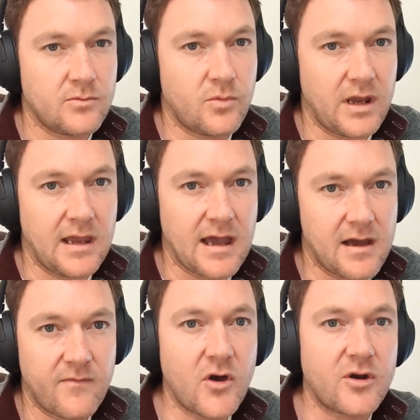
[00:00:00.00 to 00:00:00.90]
we
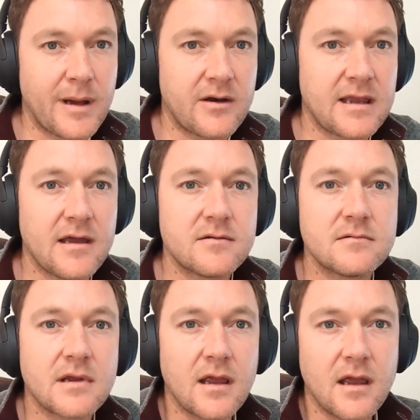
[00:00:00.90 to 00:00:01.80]
have heard about again
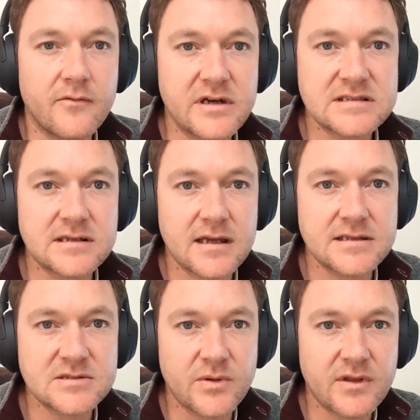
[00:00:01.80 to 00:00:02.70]
in recent
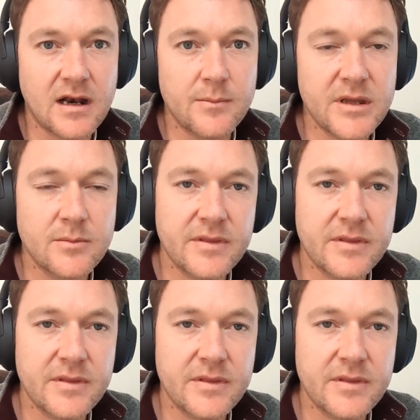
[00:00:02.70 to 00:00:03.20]
days with Colombia,